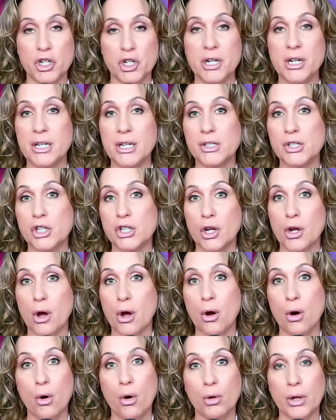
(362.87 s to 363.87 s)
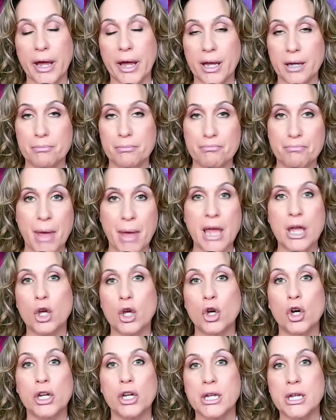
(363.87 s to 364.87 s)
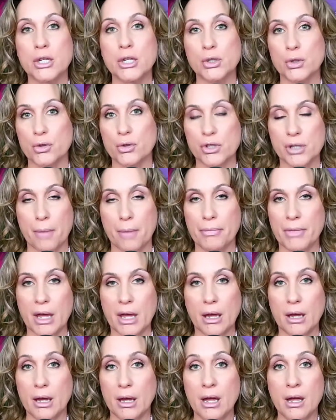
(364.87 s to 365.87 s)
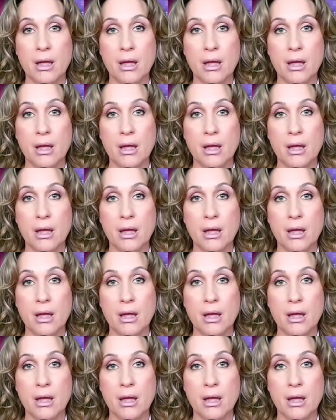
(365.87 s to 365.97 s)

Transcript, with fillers: She needs to go like bake cookies or something.